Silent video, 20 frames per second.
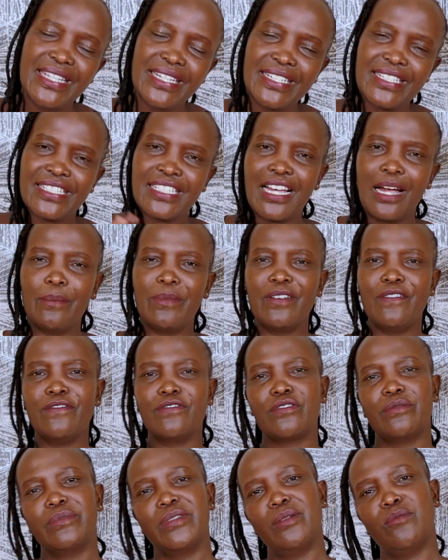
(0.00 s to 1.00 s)
that is coming
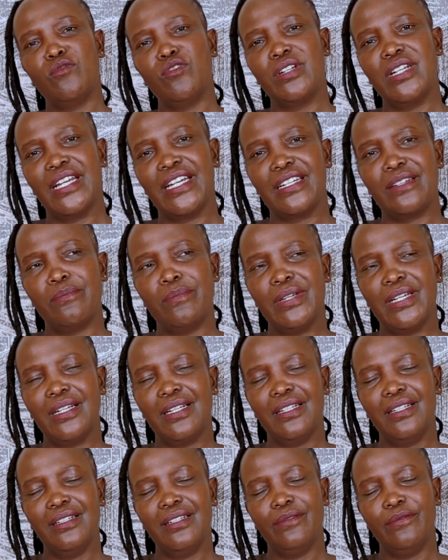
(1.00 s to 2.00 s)
from the moonlight
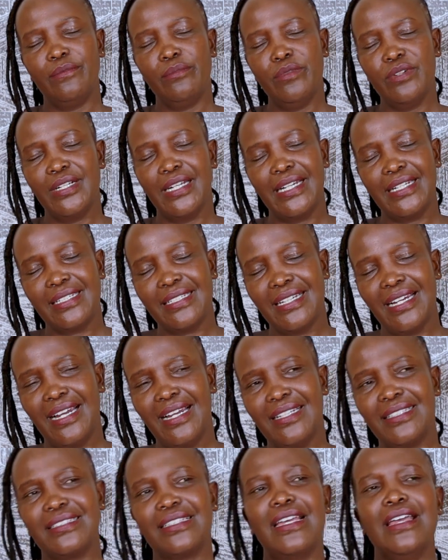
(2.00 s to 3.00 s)
bill, moonlight
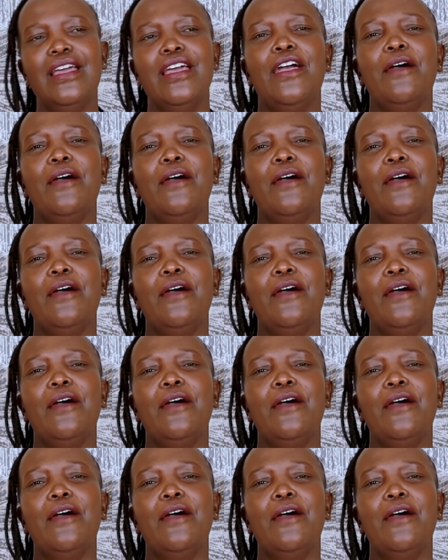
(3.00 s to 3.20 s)
tax,